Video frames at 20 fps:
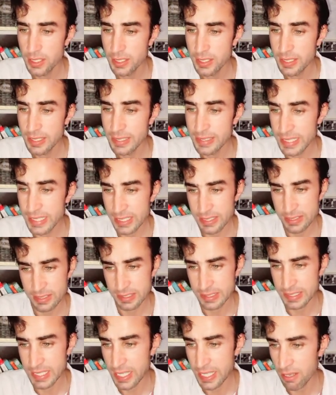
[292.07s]
that
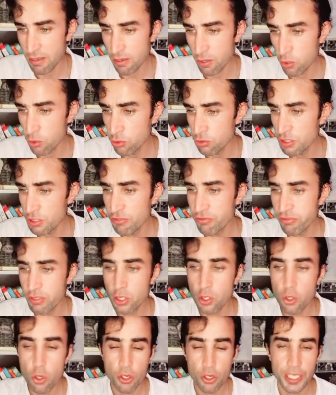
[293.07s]
they are only for
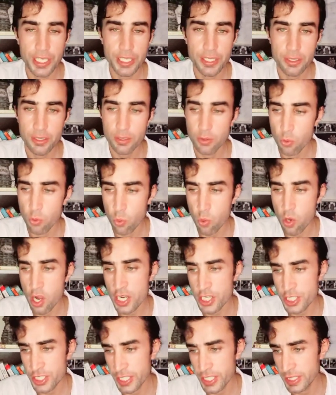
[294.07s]
cooking,
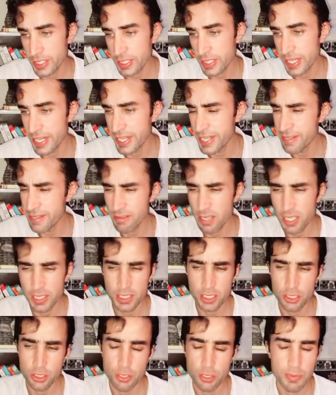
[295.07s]
washing and other
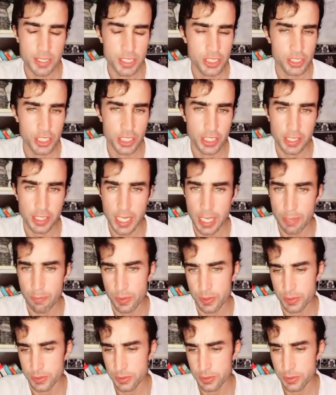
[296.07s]
domestic labors.